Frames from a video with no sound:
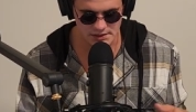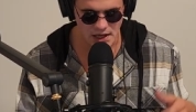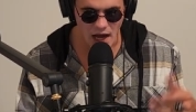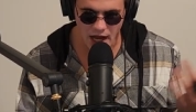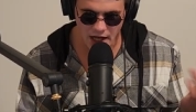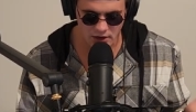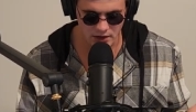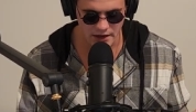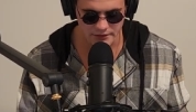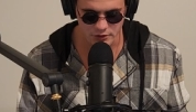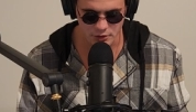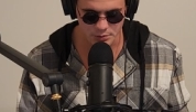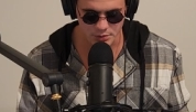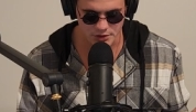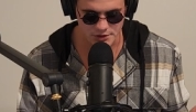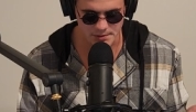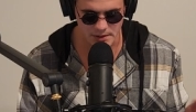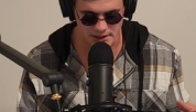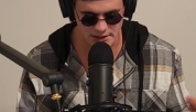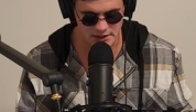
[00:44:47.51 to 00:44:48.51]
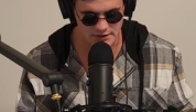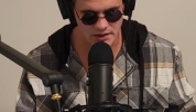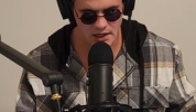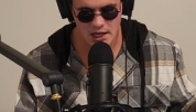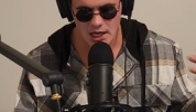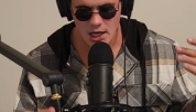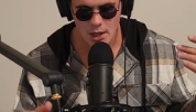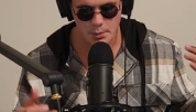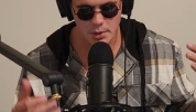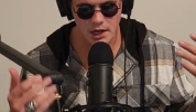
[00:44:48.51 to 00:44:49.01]
I don't have your perspective,
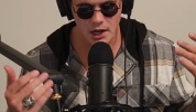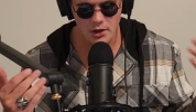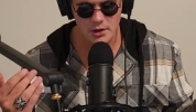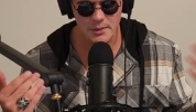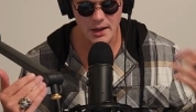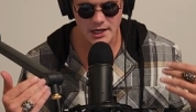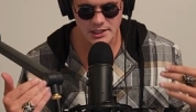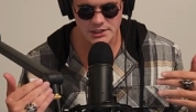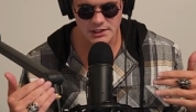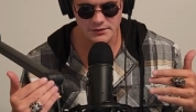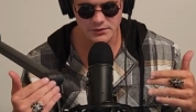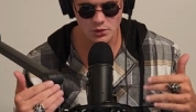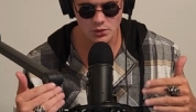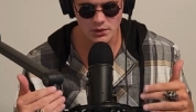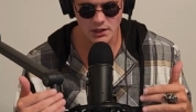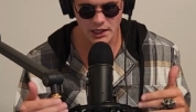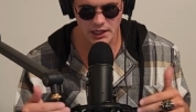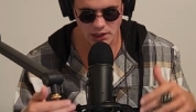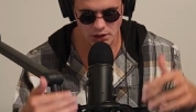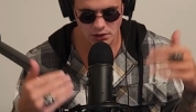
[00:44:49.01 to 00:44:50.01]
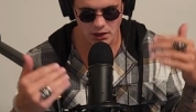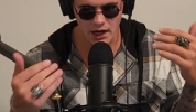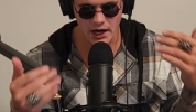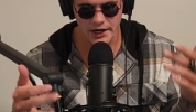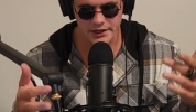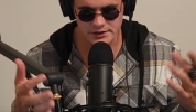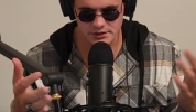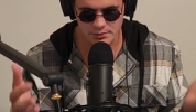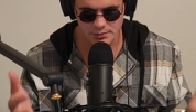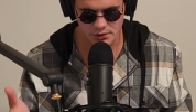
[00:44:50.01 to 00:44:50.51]
but I would imagine if you were like, your eyes
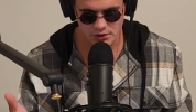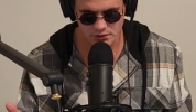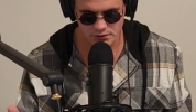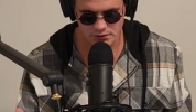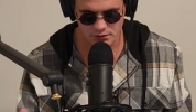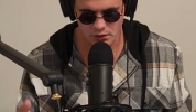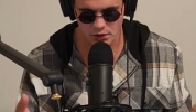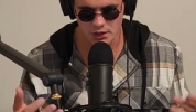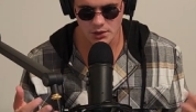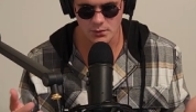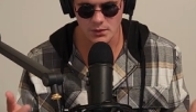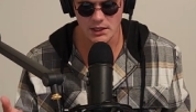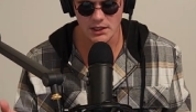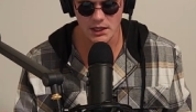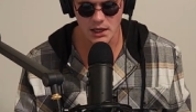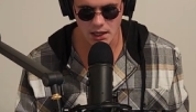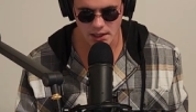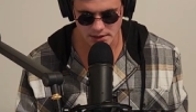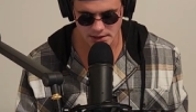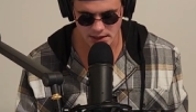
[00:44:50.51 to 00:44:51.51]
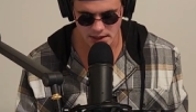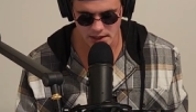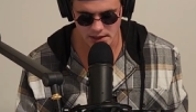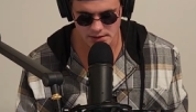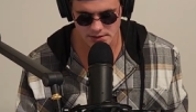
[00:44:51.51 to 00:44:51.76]
are beautiful, are you wearing contacts?